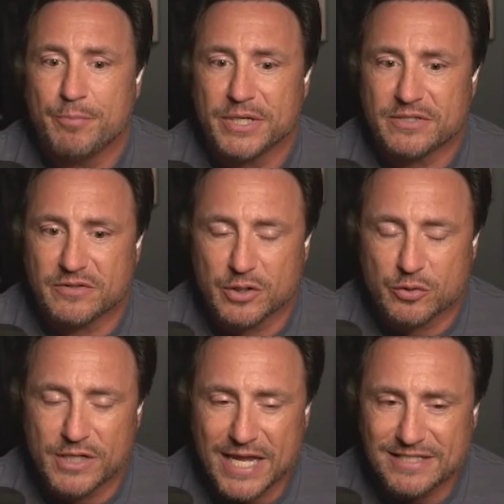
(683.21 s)
but the
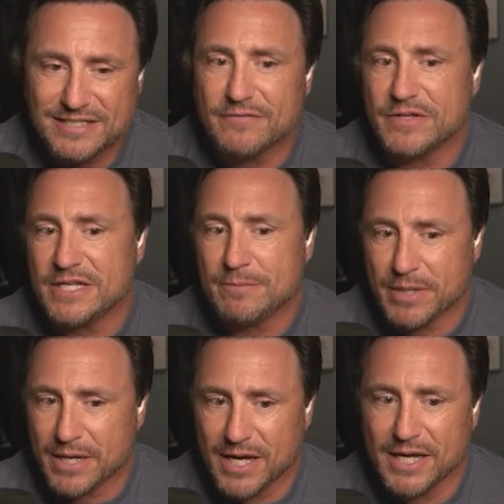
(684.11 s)
creativity
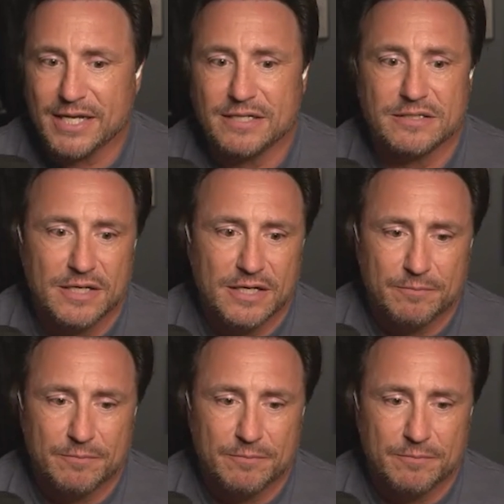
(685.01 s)
behind